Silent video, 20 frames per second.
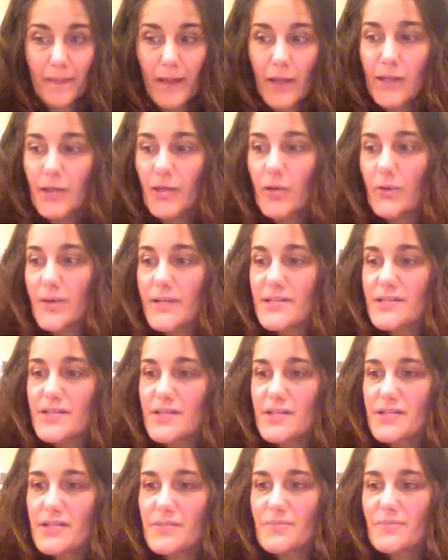You know, it's
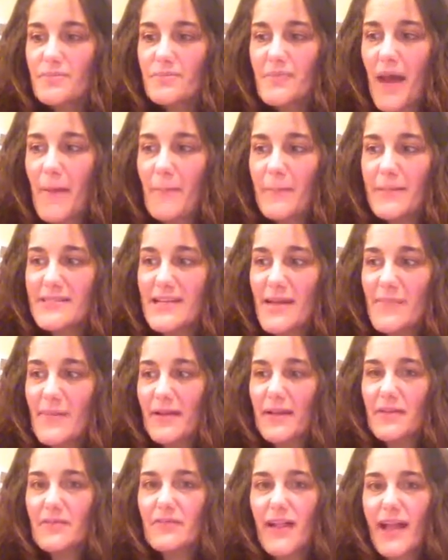this
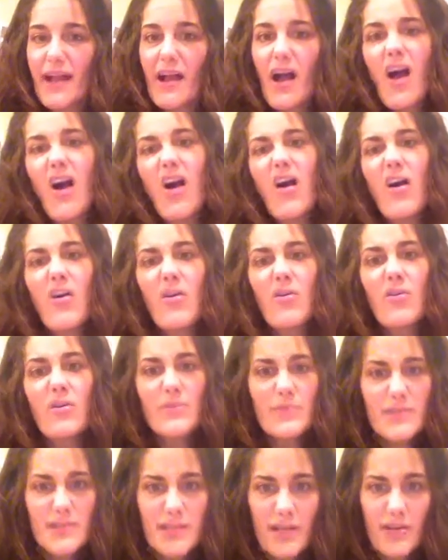epidemic of oh,
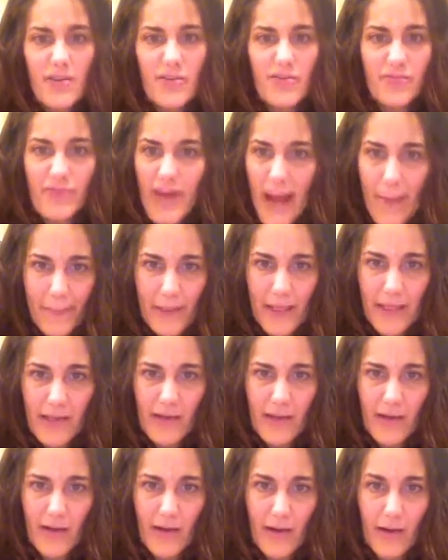it was a crappy
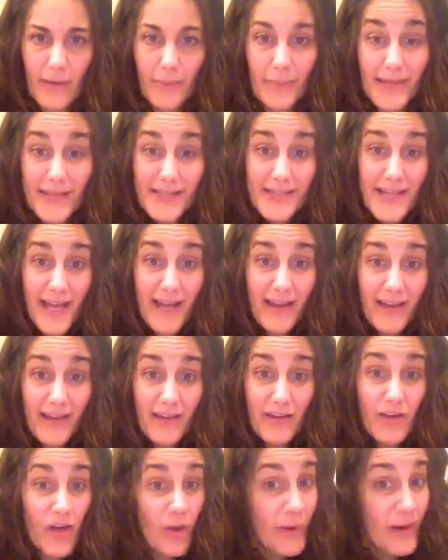year. But it's
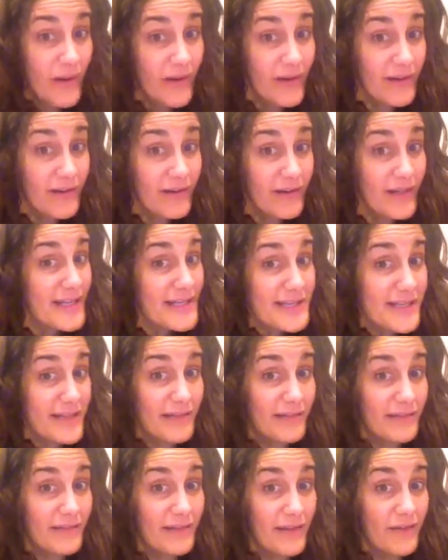no, it
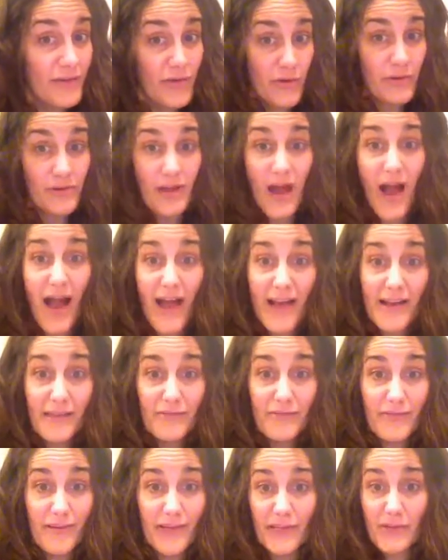isn't. If you're
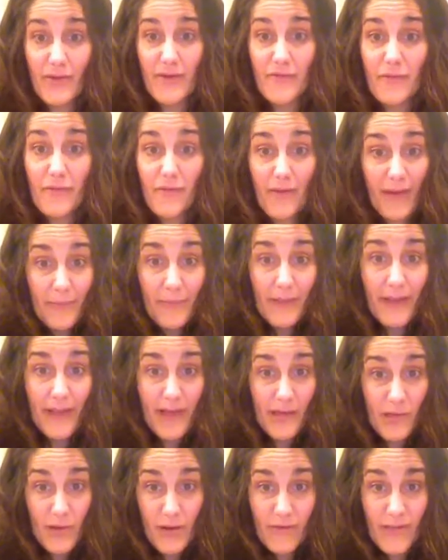alive and you have a
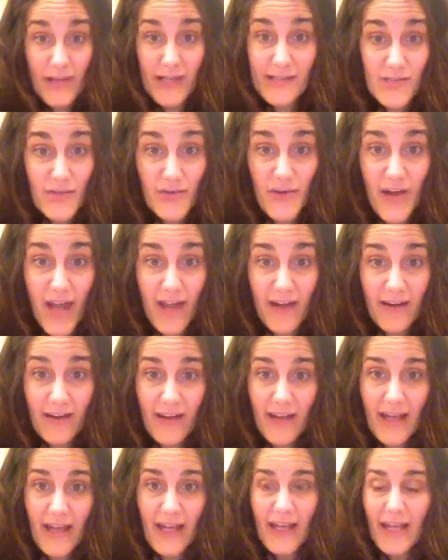family and you have the internet
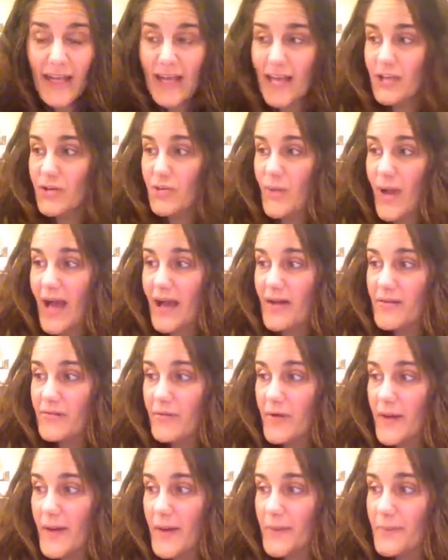and you
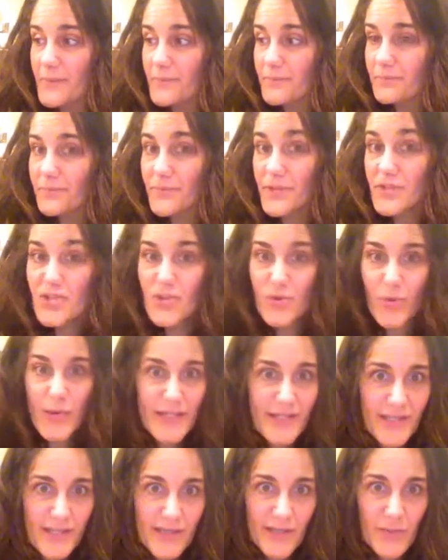have
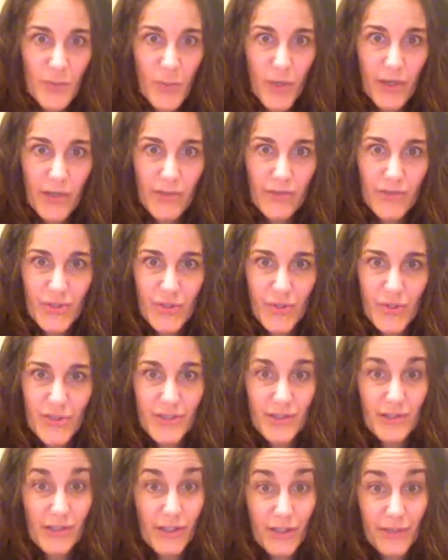choices where you choose
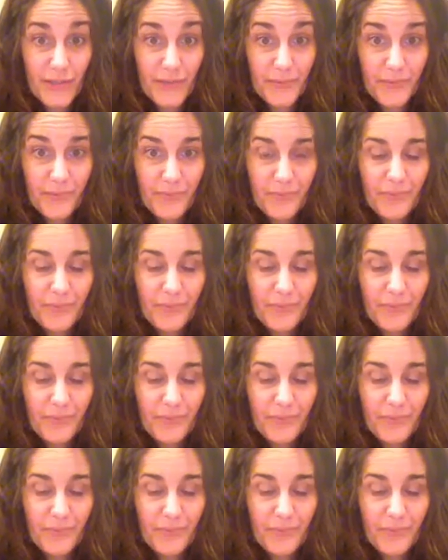to learn.